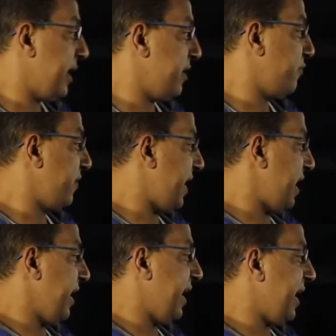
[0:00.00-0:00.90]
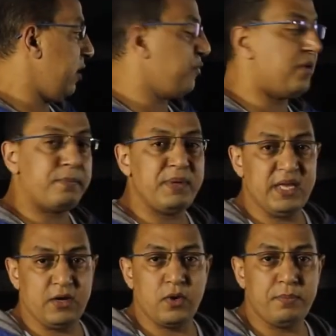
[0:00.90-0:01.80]
if A over
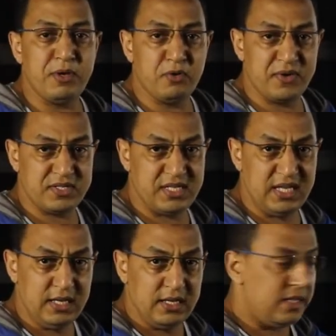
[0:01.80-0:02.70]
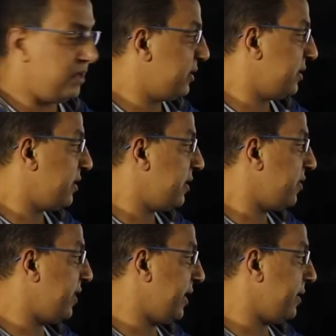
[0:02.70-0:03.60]
B equal B over C,
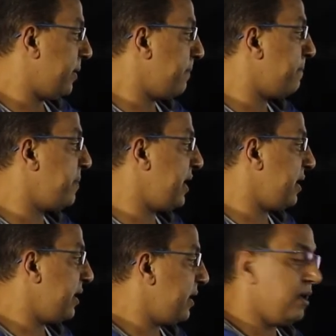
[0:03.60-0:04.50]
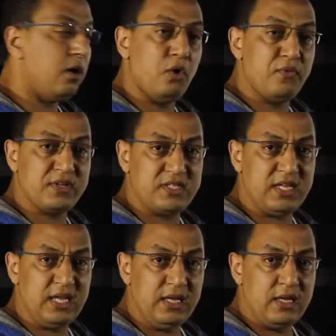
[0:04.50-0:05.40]
then B over
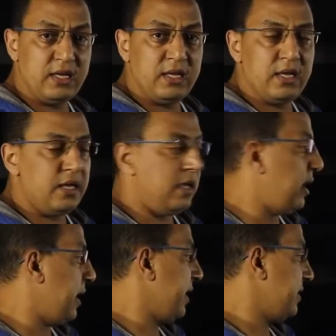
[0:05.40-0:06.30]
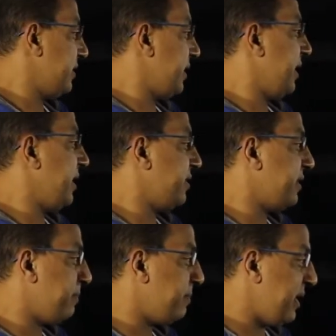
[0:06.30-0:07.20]
C,
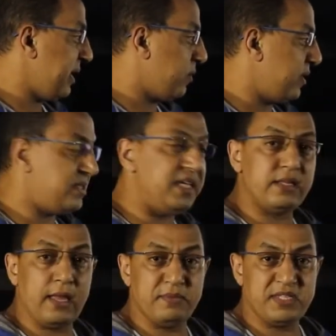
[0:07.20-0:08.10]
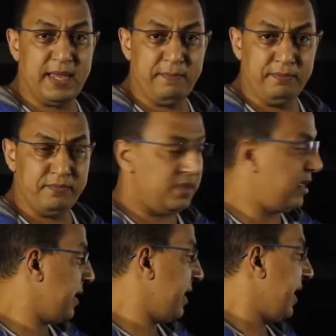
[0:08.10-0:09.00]
then B equal C times
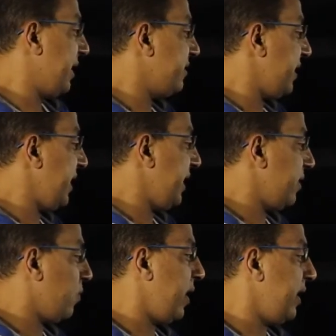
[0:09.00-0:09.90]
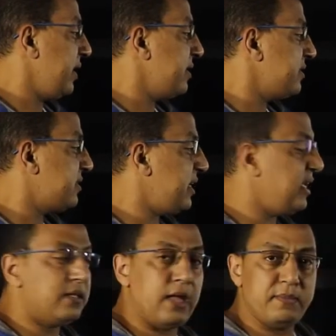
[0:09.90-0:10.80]
M, and A equal
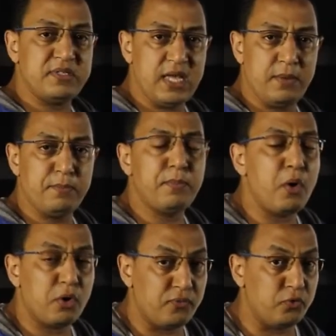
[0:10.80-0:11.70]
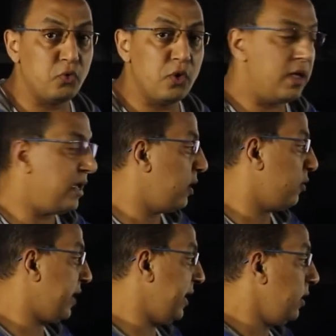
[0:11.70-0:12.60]
C times M power of 2.
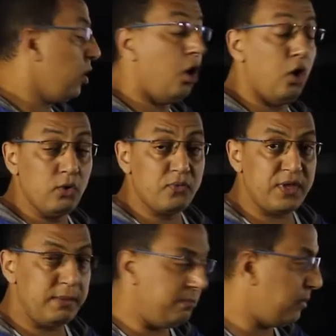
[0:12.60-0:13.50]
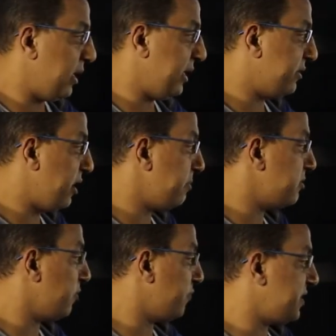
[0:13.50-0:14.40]
Okay, all of them in
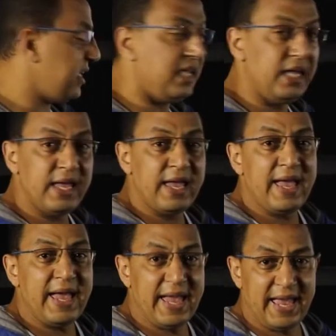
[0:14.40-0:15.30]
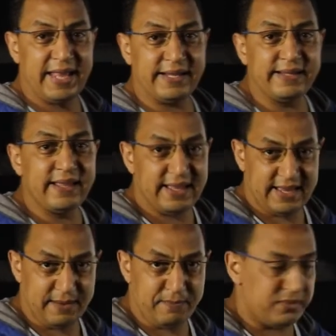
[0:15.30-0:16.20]
terms of C and
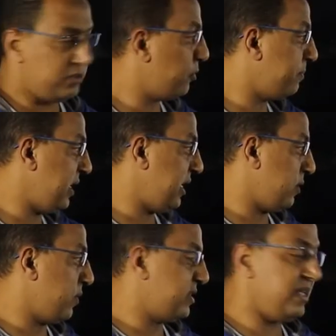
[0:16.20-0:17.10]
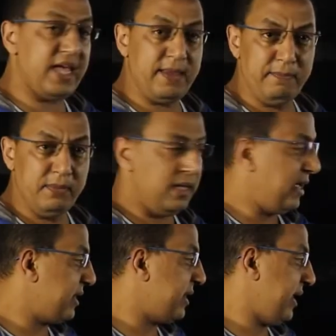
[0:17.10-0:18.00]
M. So B equals CM
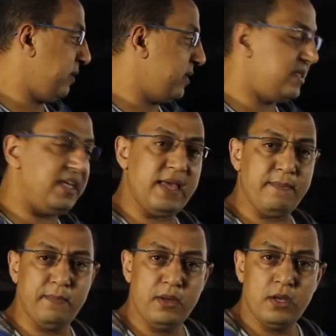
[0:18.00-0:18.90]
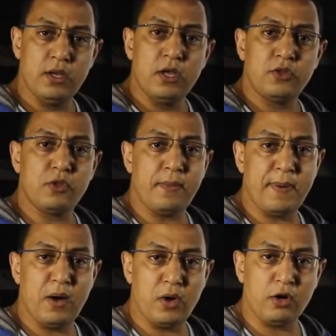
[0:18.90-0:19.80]
and A equals CM to the
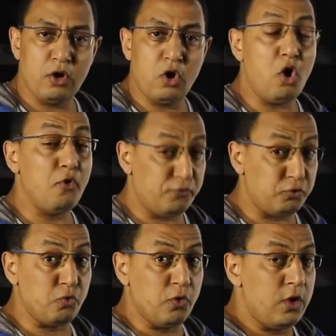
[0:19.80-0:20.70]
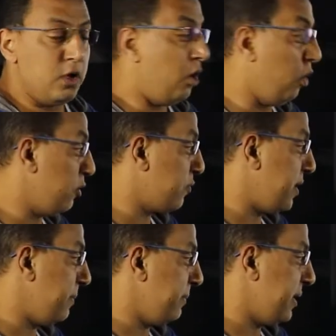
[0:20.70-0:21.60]
power of 2. All of
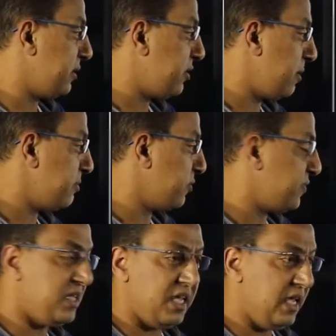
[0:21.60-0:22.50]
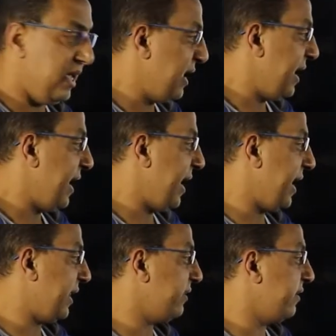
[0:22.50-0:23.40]
them in terms of C
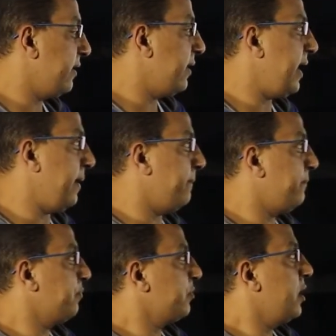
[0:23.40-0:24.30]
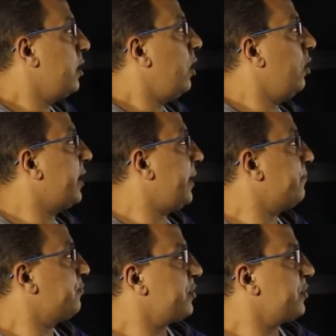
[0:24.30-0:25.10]
and M. Okay,